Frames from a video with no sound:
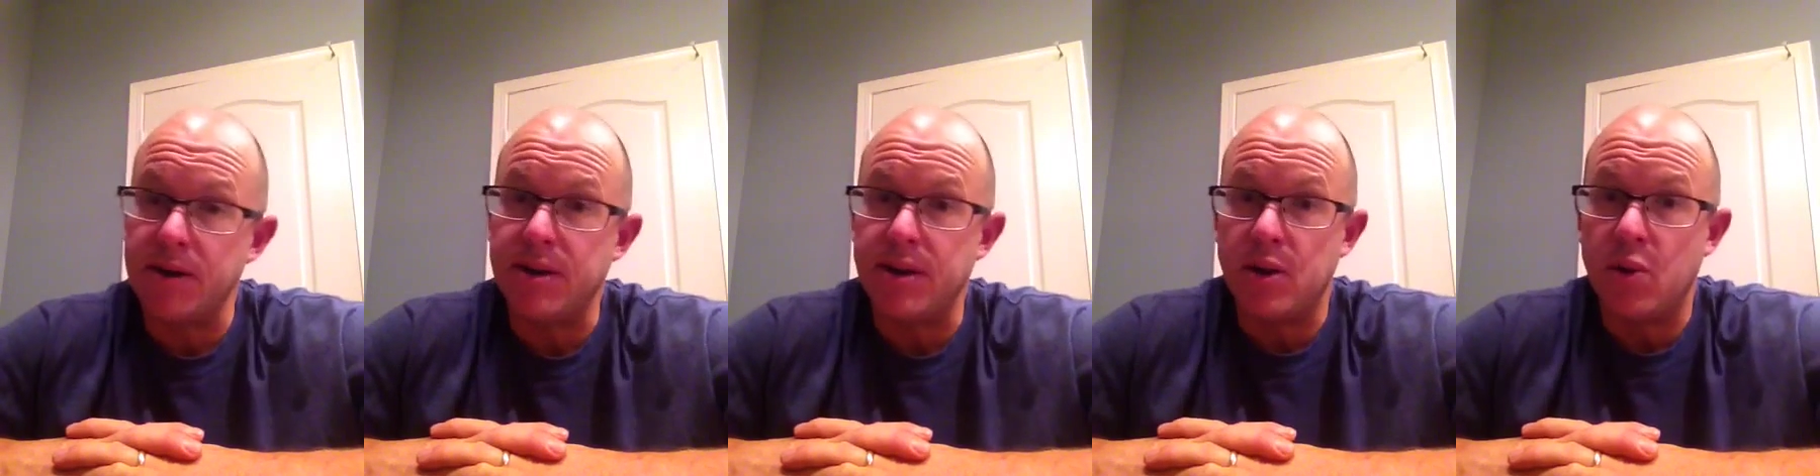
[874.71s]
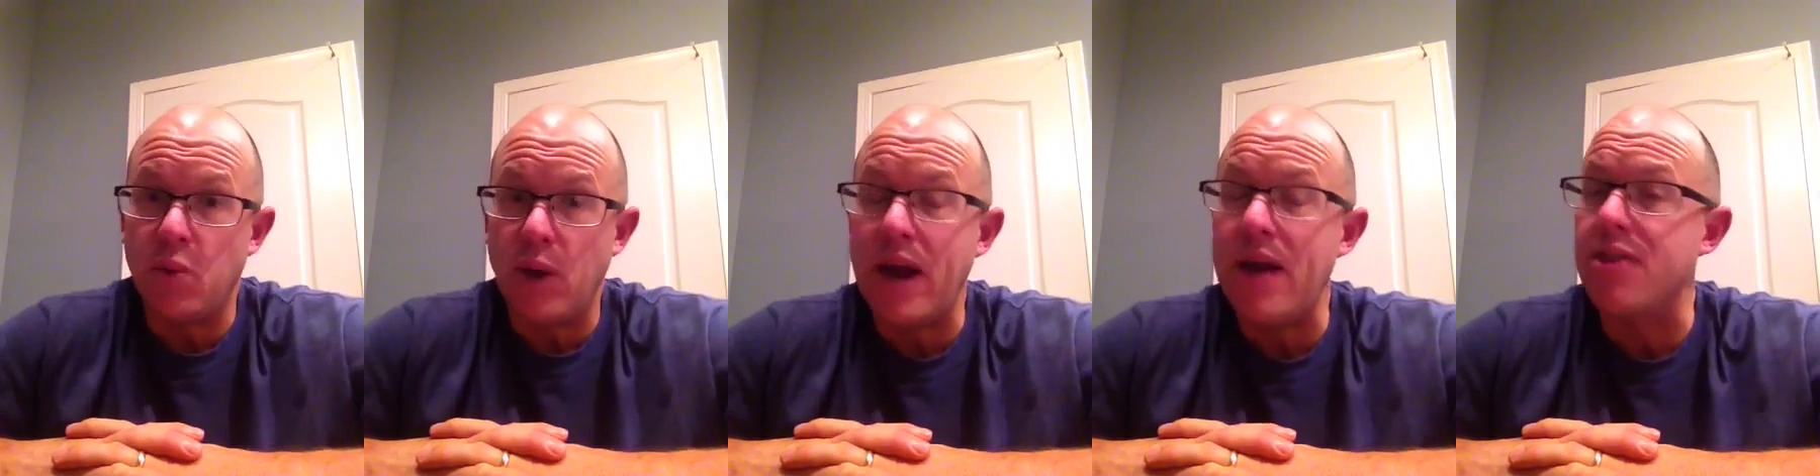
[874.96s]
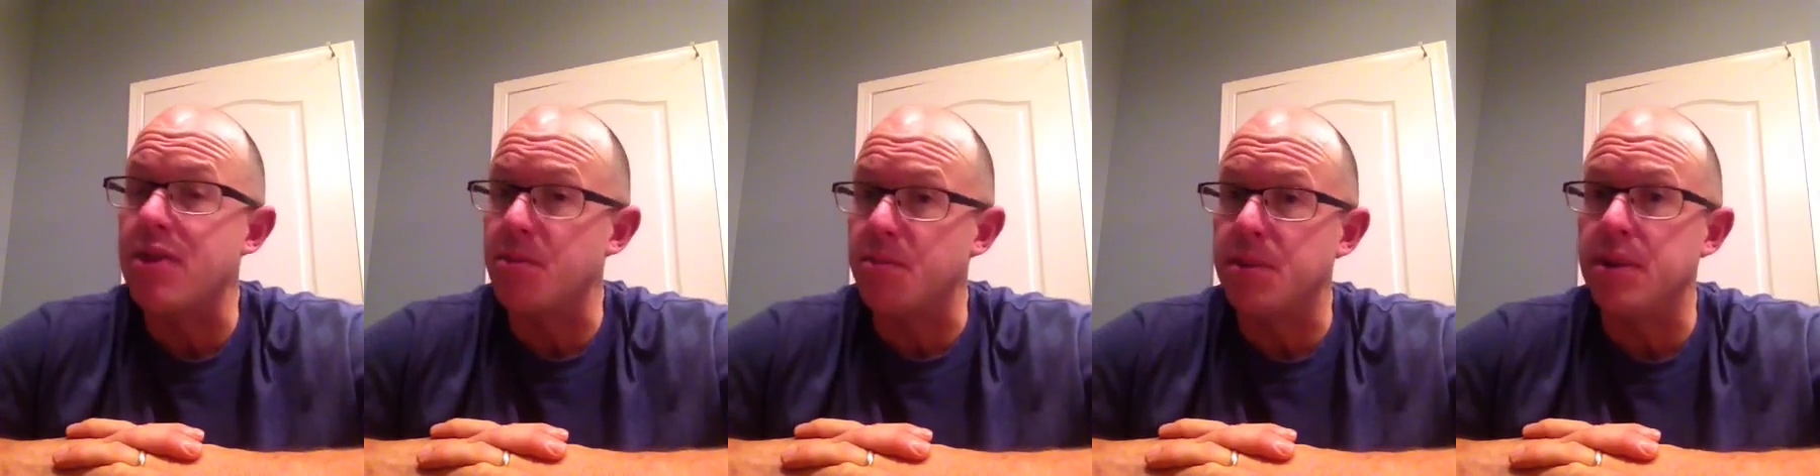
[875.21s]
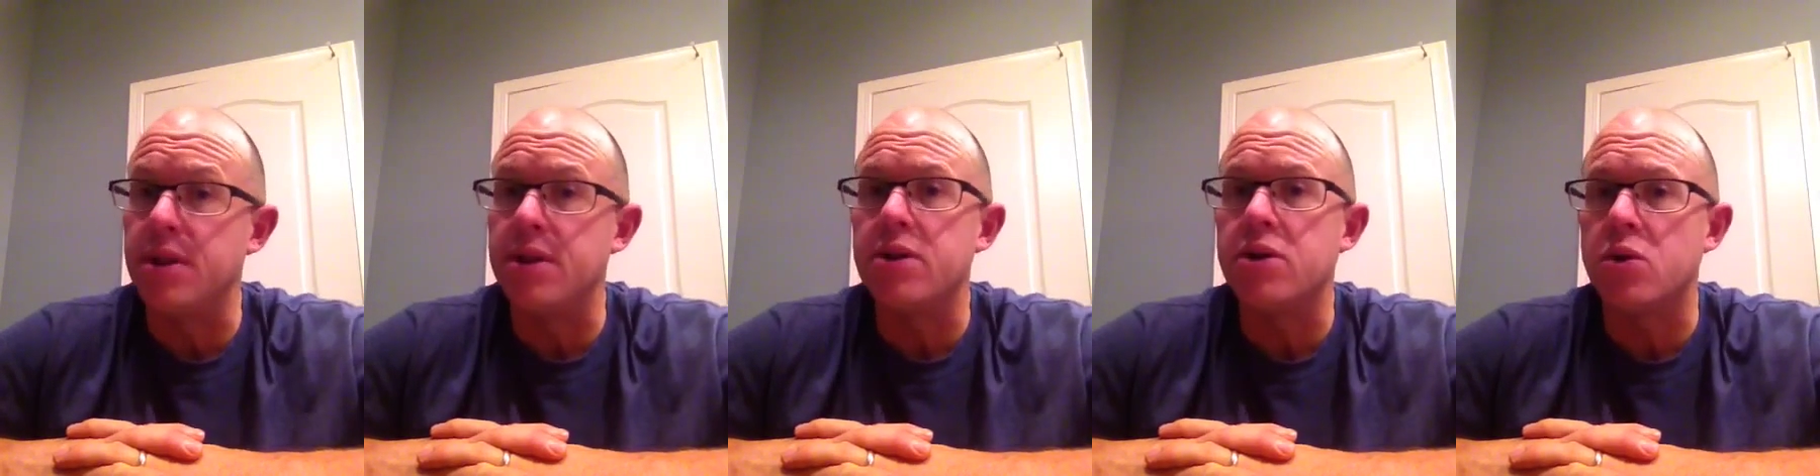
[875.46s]
And in a way, the
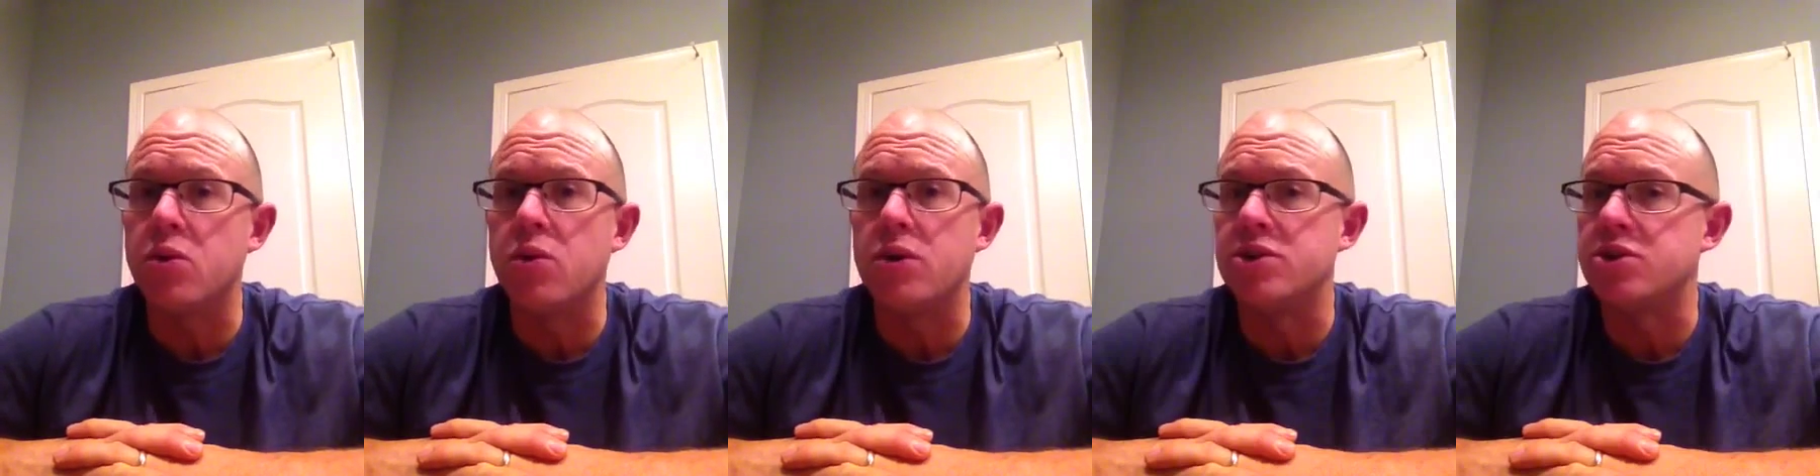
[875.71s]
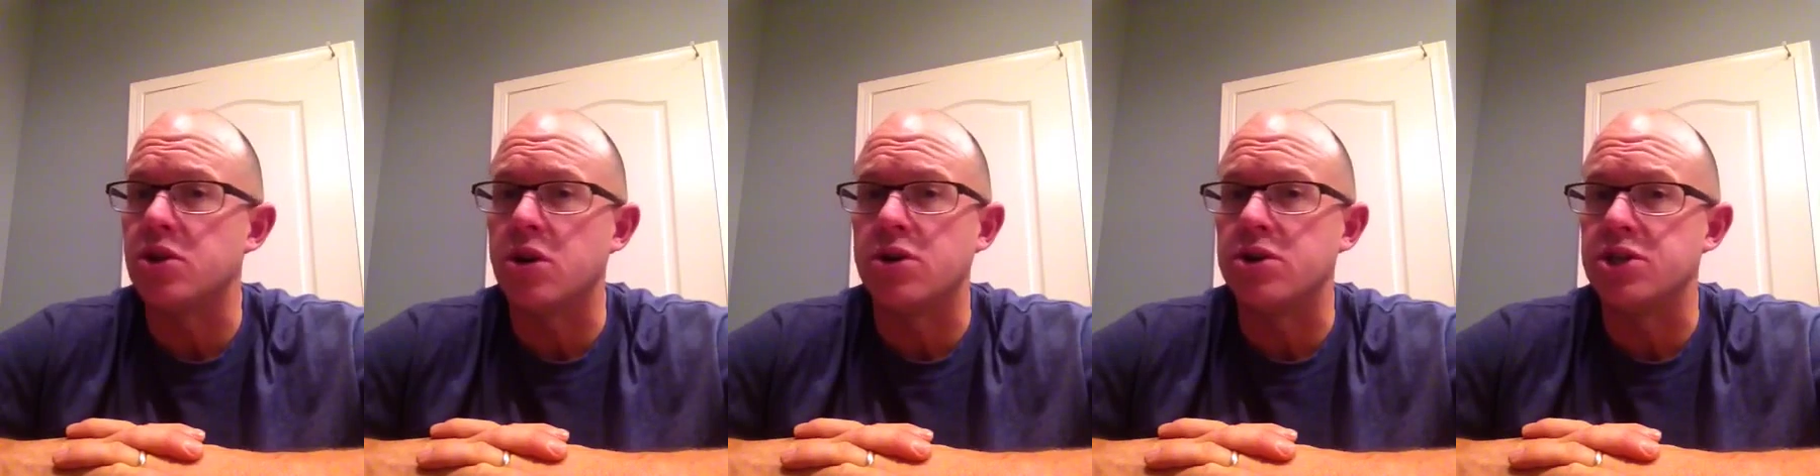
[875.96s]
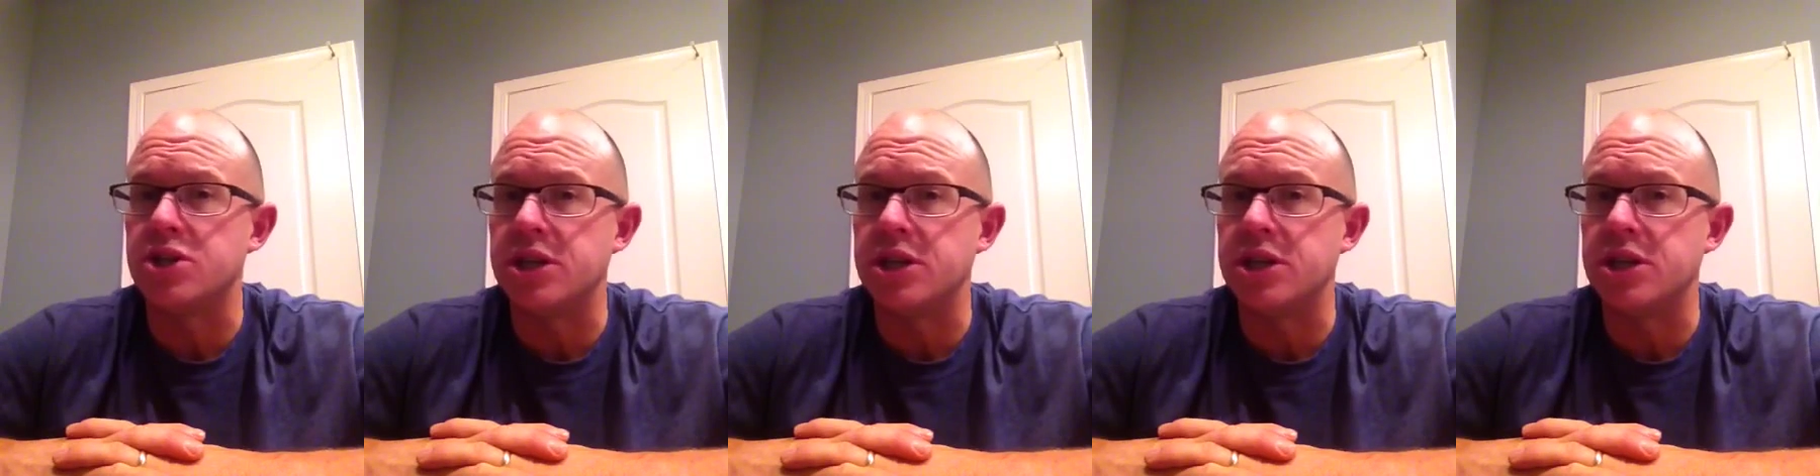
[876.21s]
political ones aren't